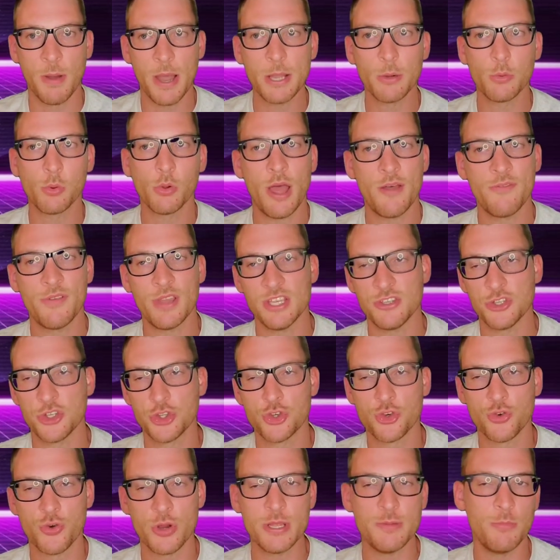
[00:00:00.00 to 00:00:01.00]
So the bike will have a
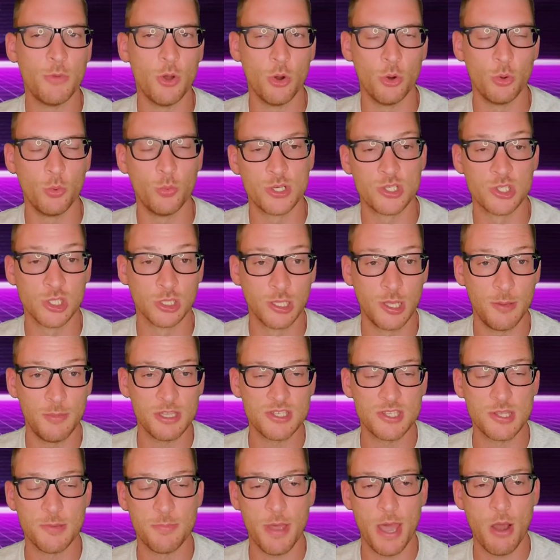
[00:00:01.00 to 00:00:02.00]
street mode, which
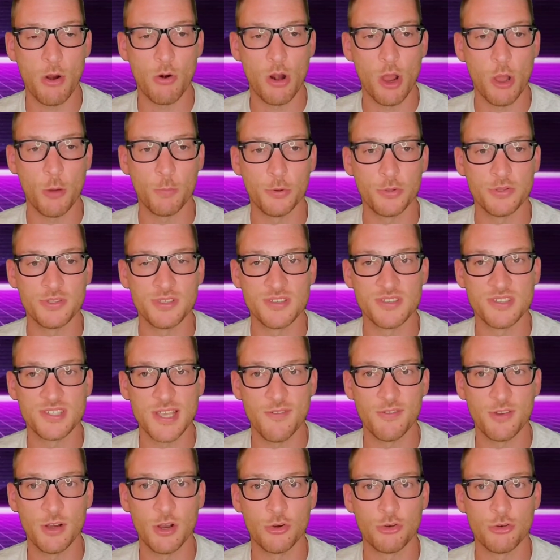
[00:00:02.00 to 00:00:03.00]
limits the power output to
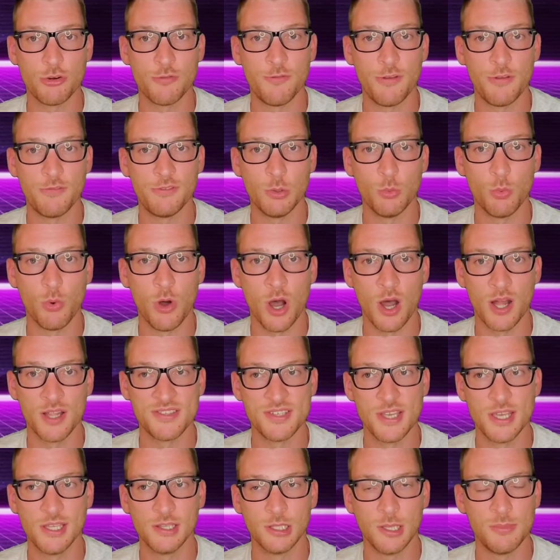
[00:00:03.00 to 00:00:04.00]
750
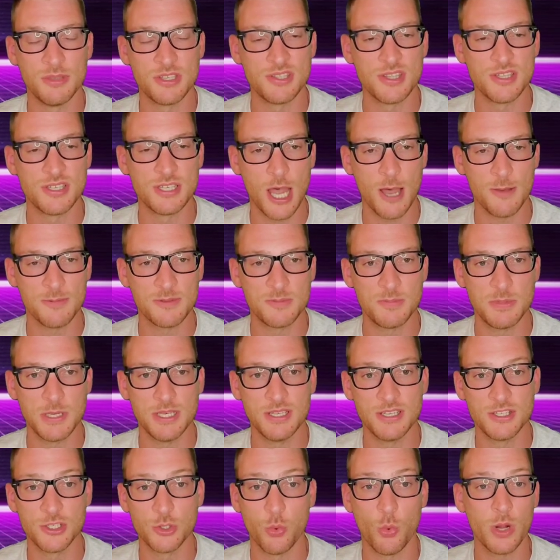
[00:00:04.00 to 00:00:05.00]
watts and limits the top
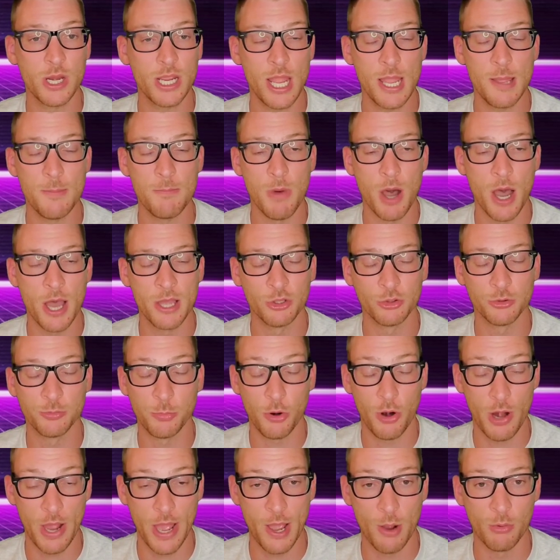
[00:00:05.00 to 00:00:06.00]
speed to 28
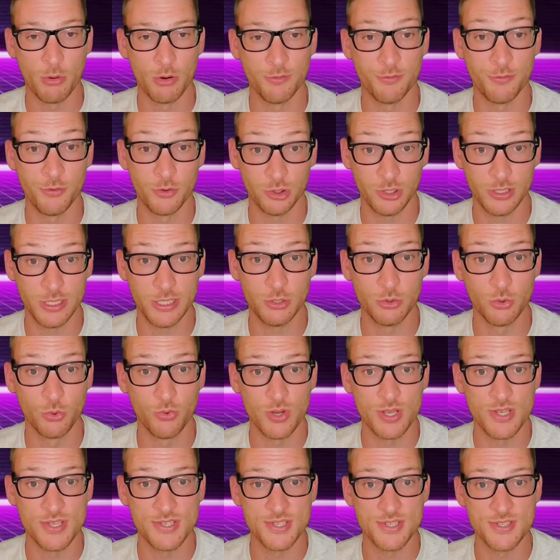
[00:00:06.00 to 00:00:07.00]
miles per hour for
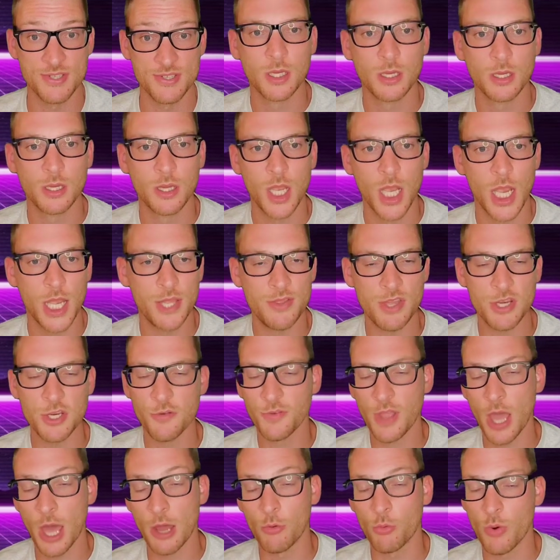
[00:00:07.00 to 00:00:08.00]
legal reasons. And
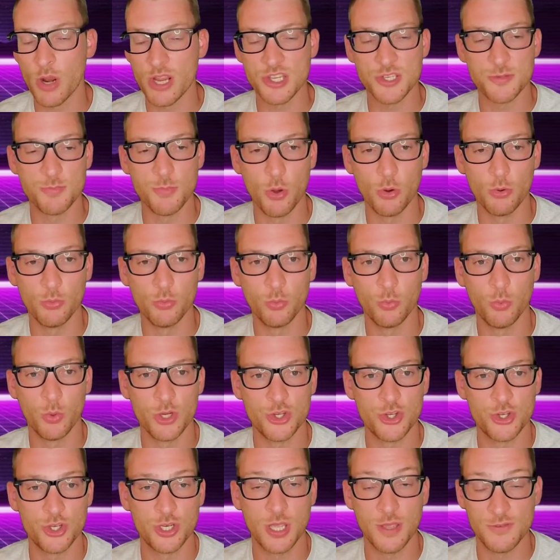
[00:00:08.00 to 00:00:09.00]
then you've got race mode,
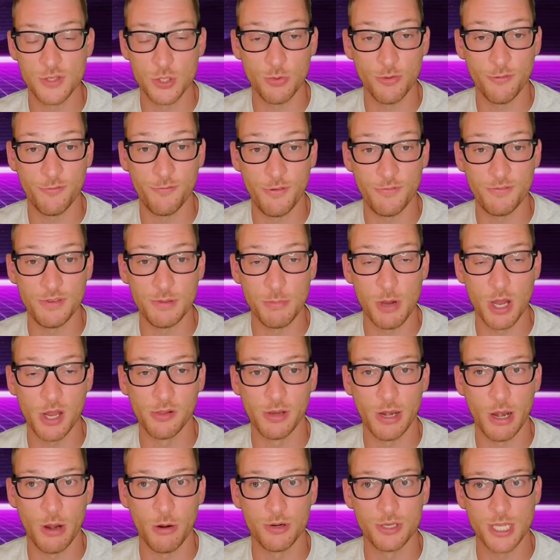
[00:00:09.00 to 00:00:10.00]
which gives you a
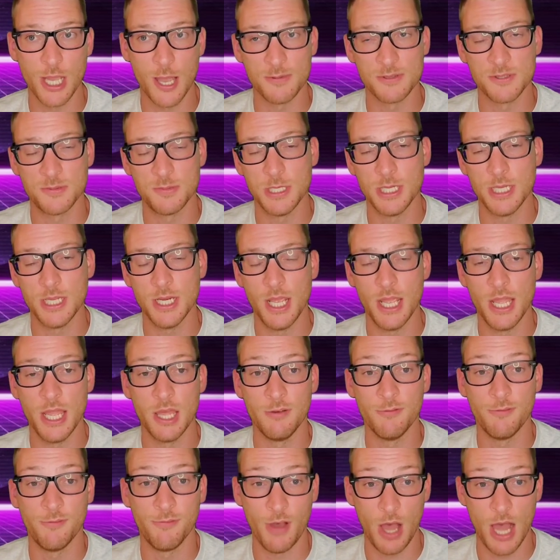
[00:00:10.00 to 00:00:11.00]
50-mile-an-hour top speed
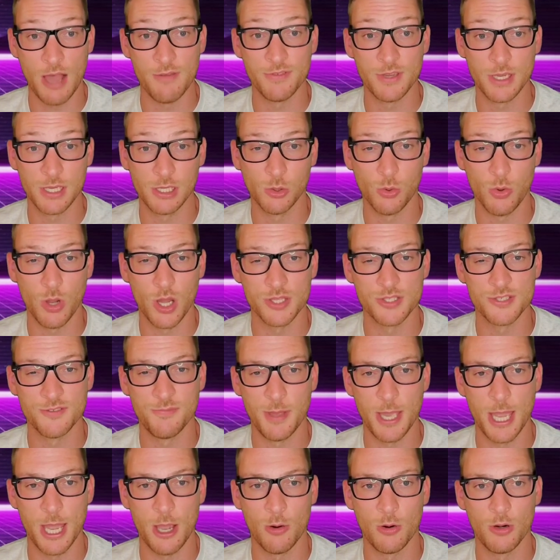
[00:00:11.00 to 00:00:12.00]
and 5
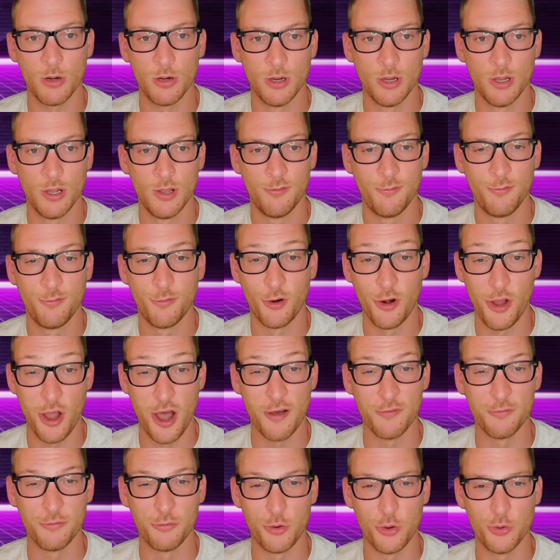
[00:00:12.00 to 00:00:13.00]
kilowatts of power for
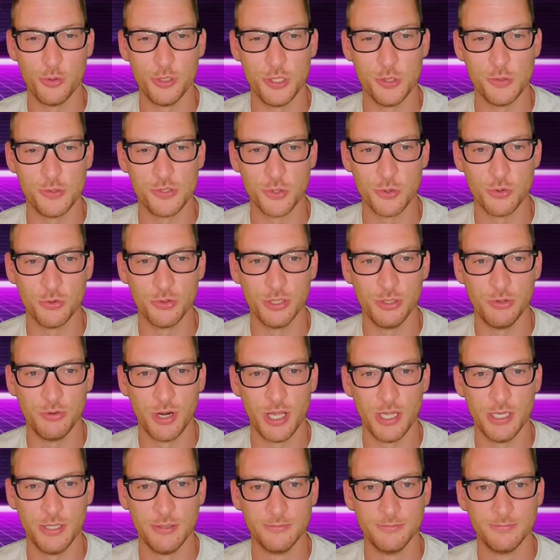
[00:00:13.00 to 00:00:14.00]
off-road use only,
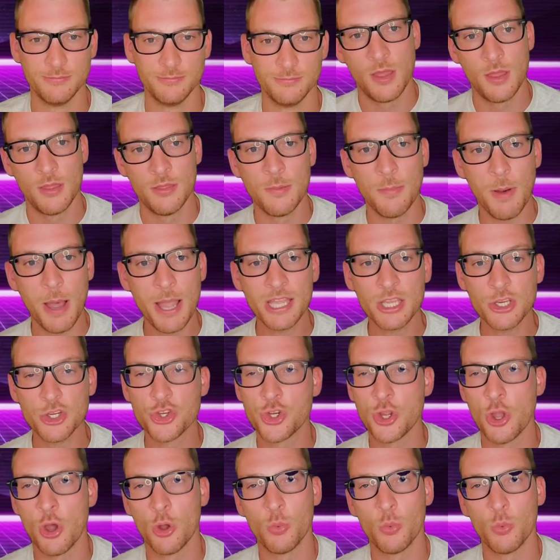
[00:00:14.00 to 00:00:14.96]
right? The bike is